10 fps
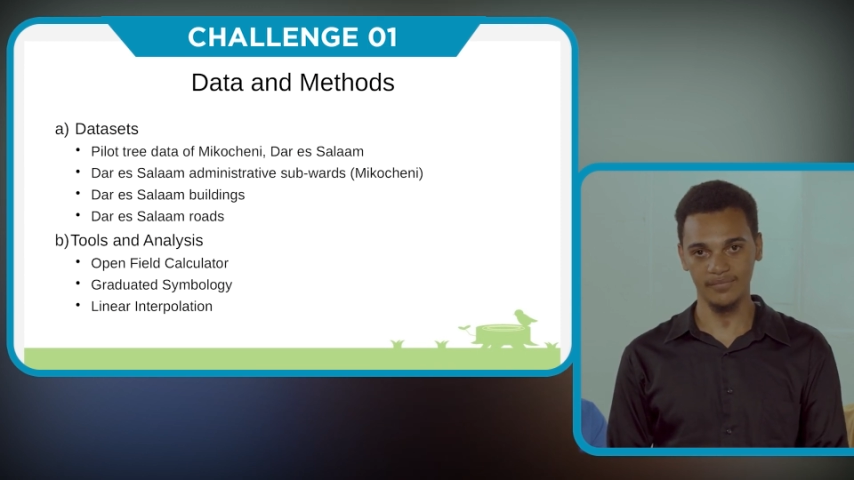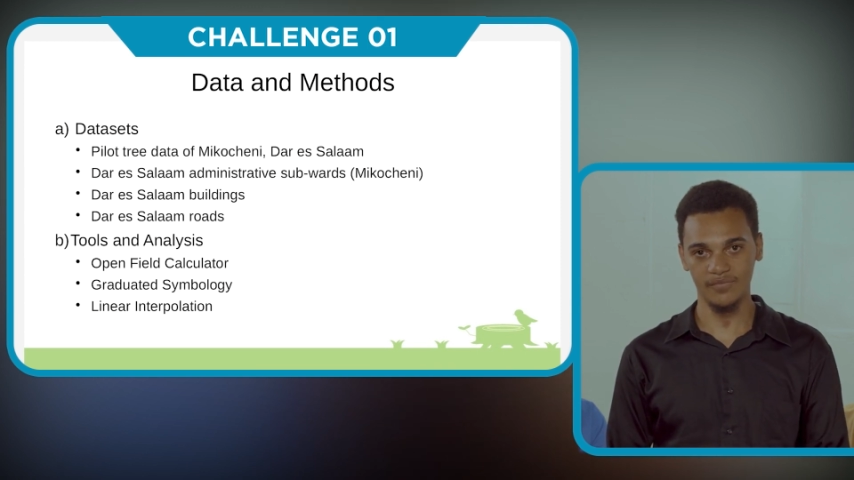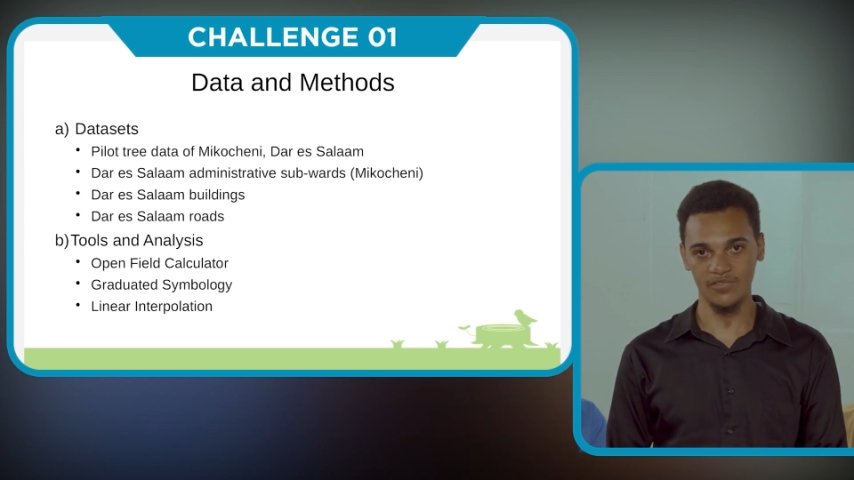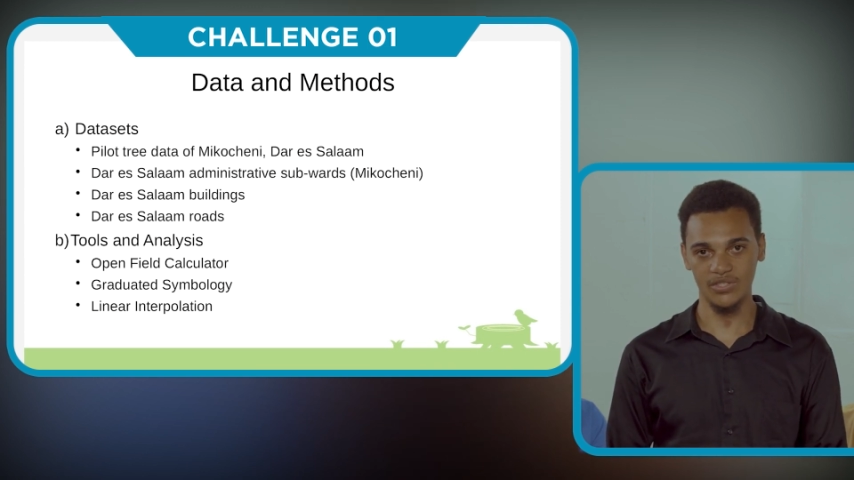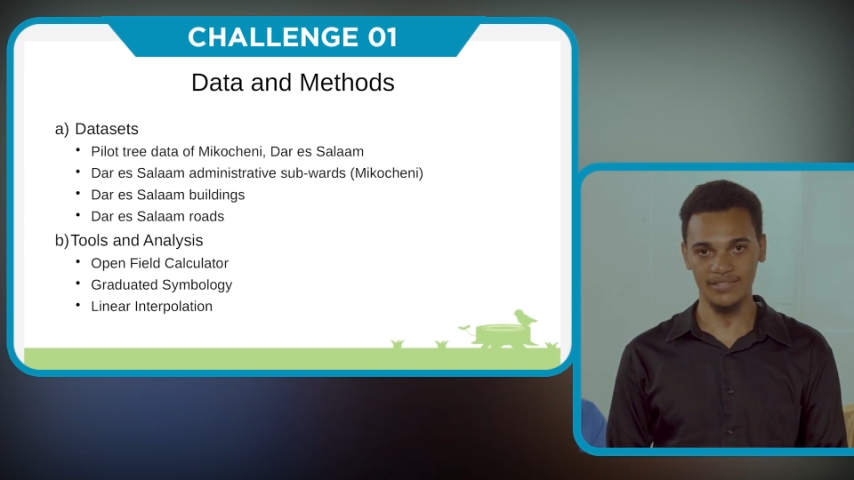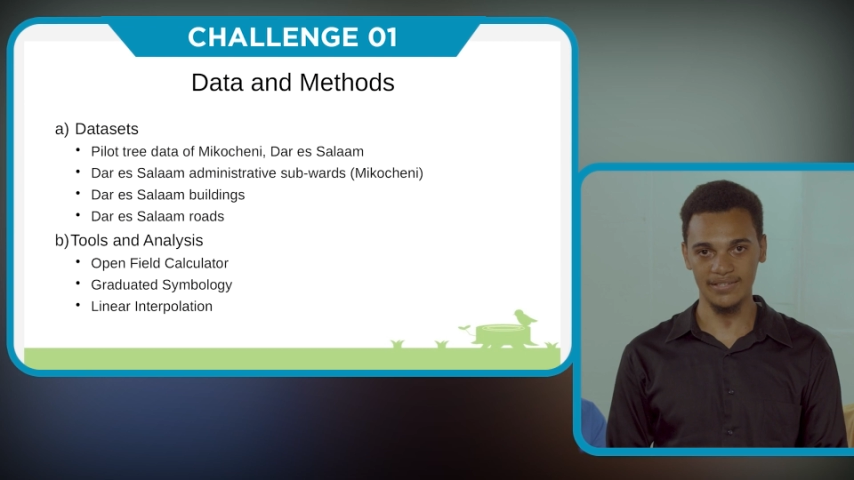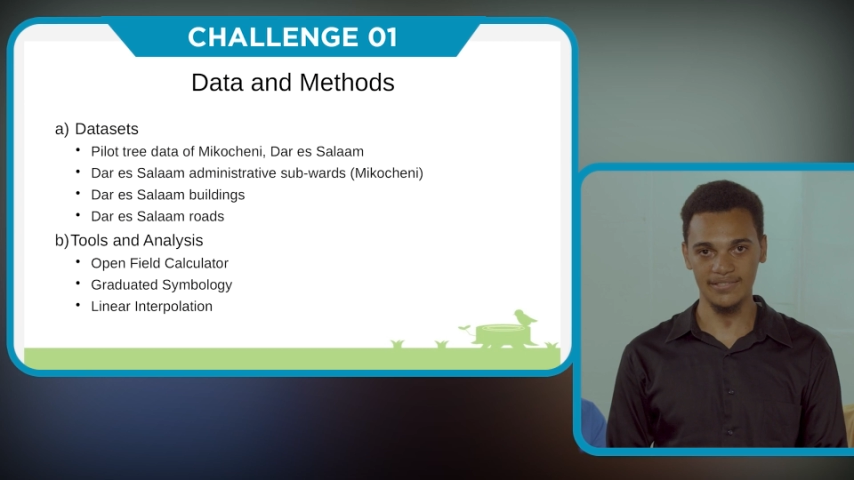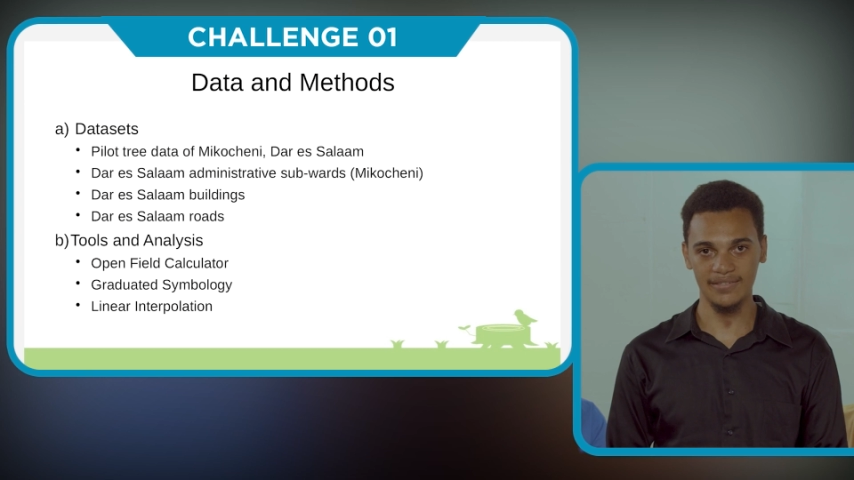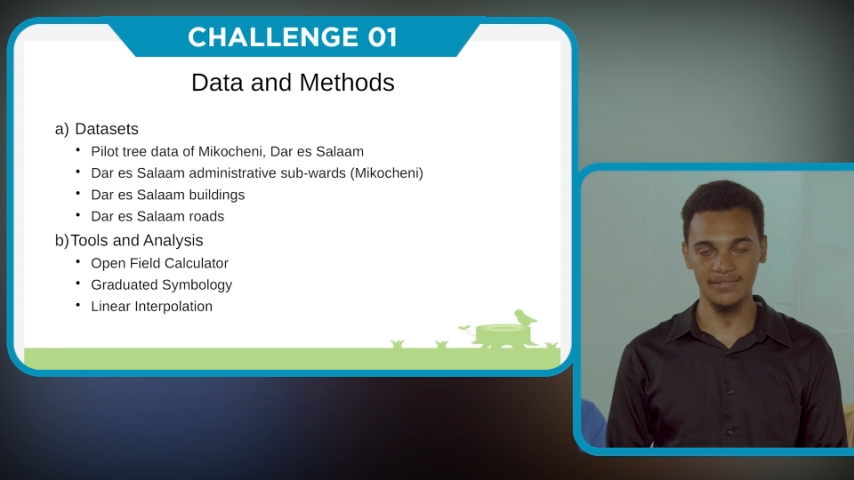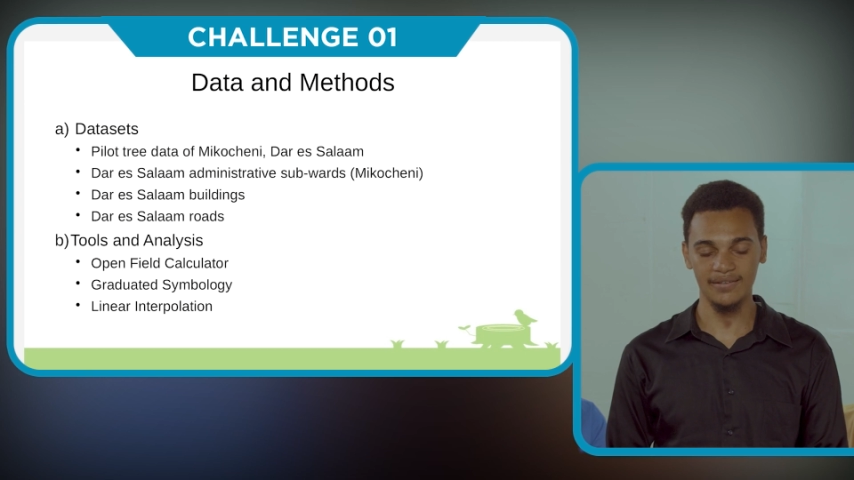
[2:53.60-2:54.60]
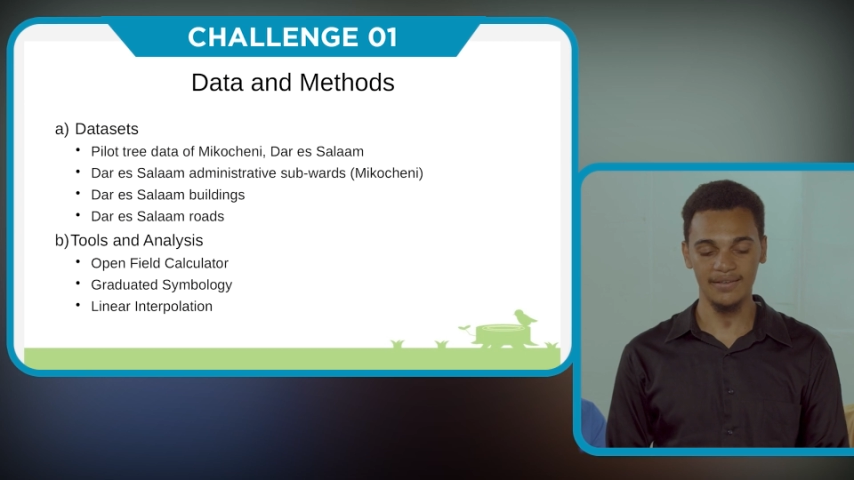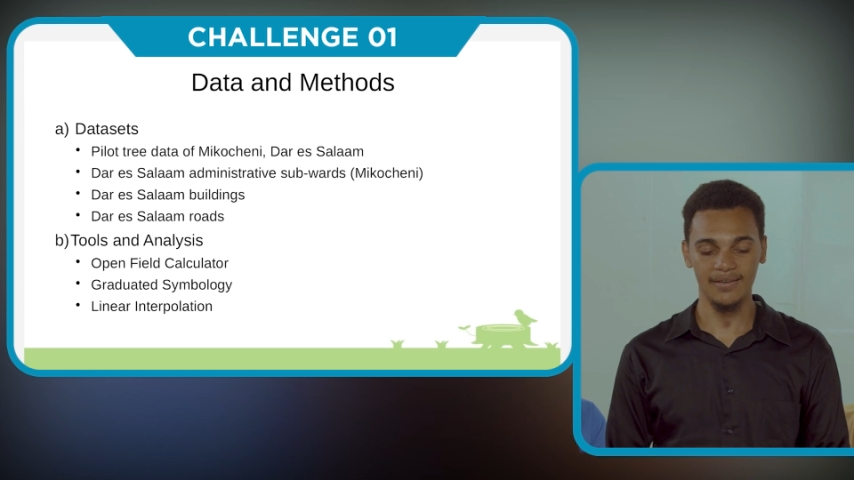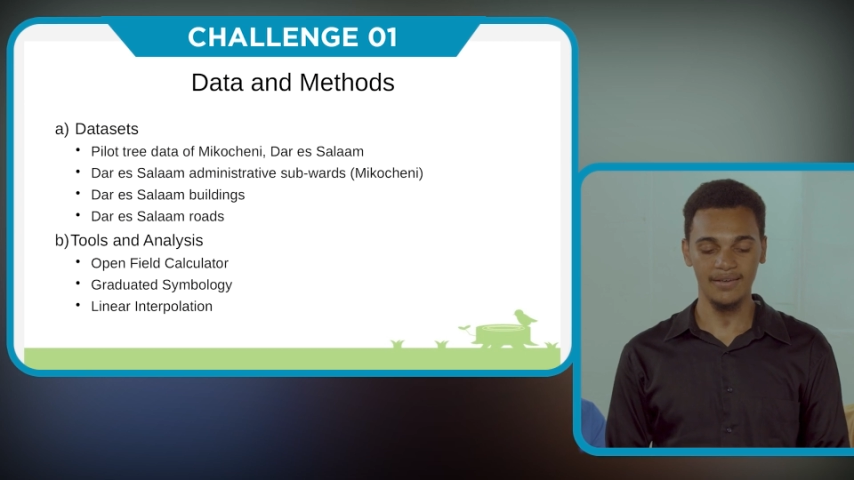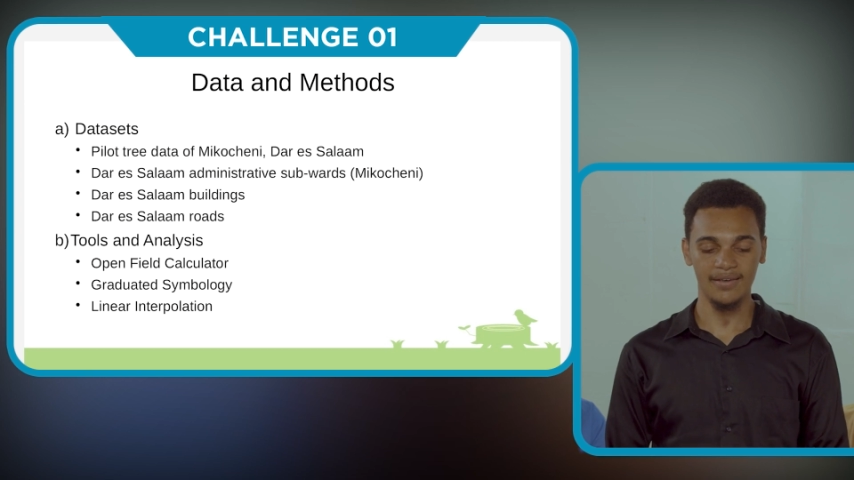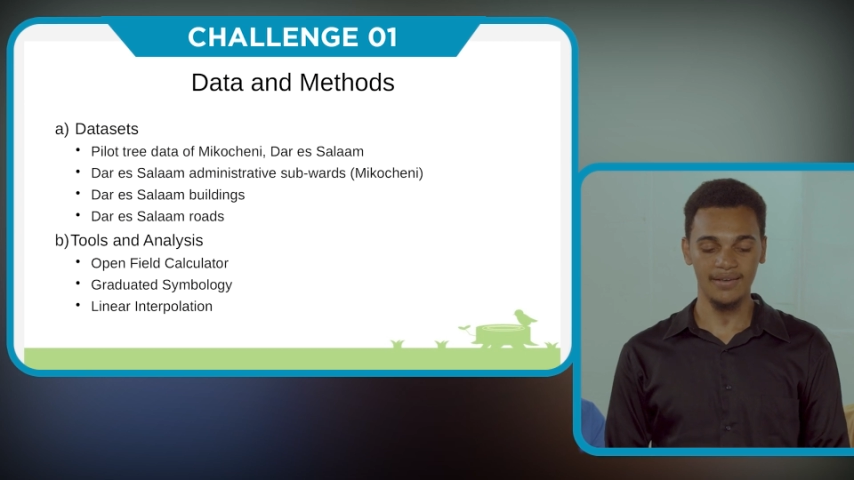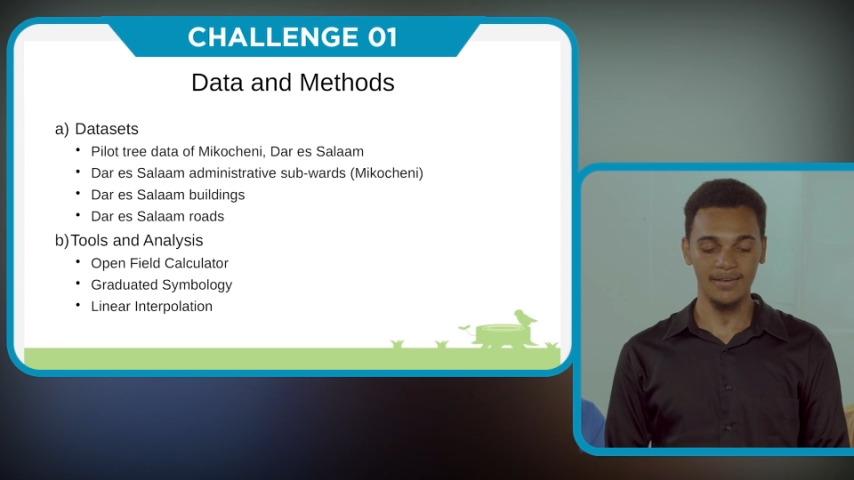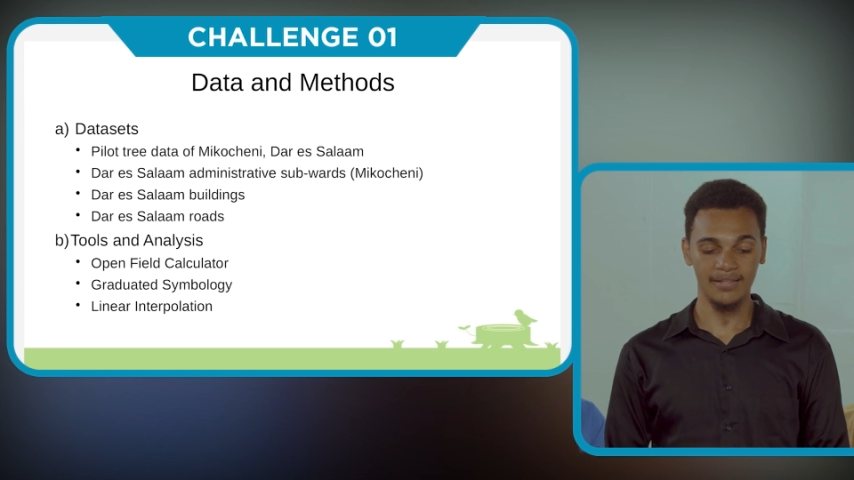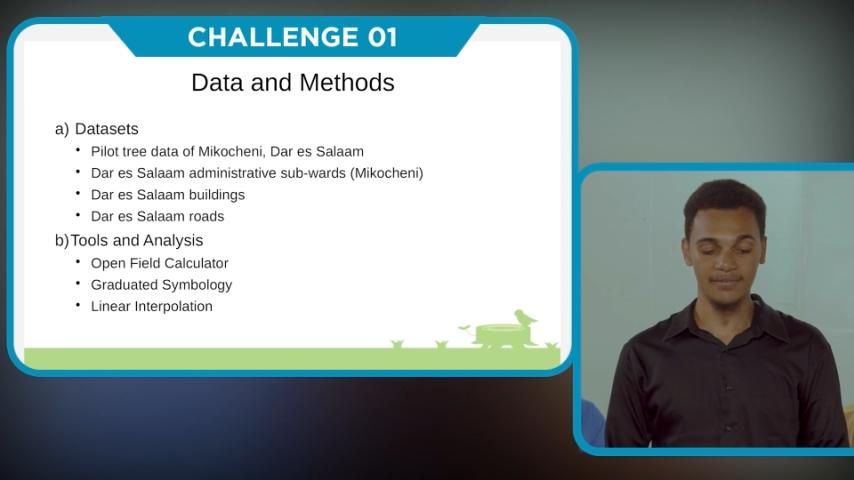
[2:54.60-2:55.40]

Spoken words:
visualization. And